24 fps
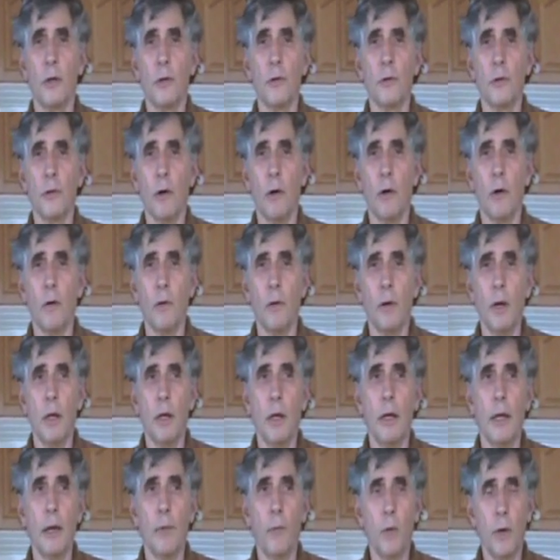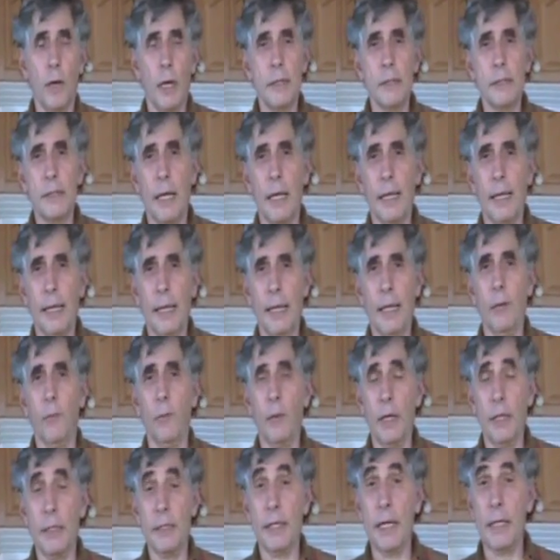So when I say eat,
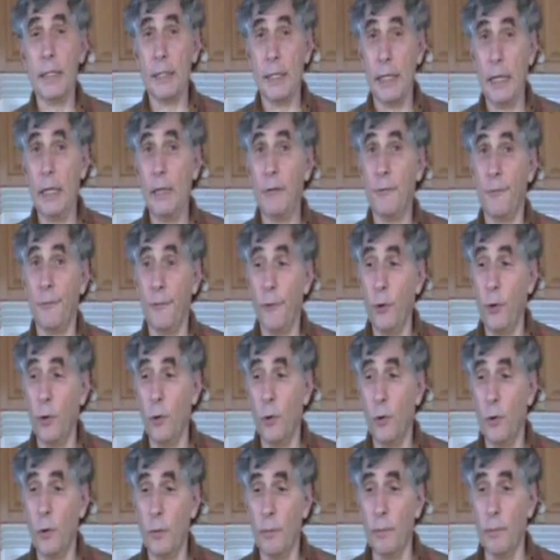when he says eat food,